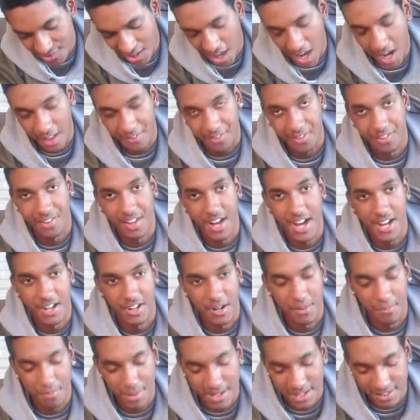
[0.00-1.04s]
Shout out to
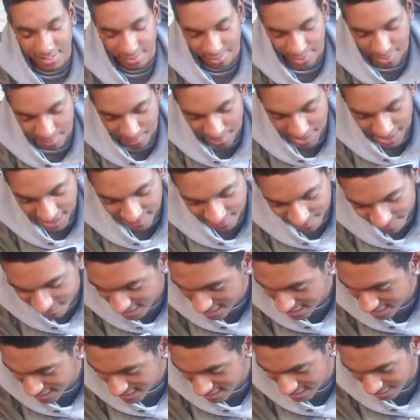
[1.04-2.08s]
Zion Beasley, man.
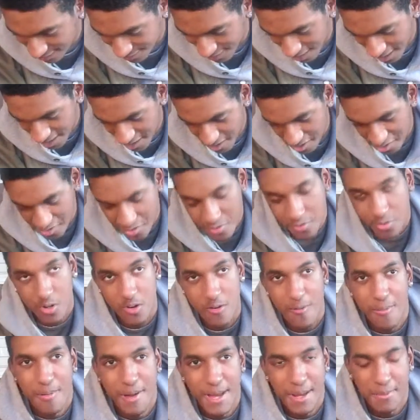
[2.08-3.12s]
Zion, you
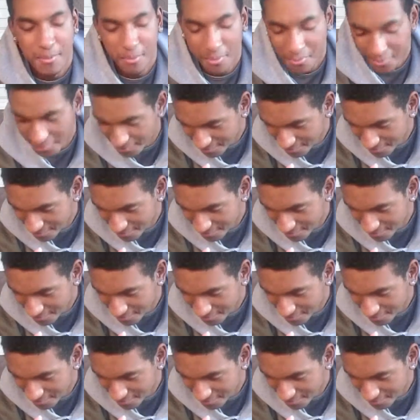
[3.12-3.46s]
cool people.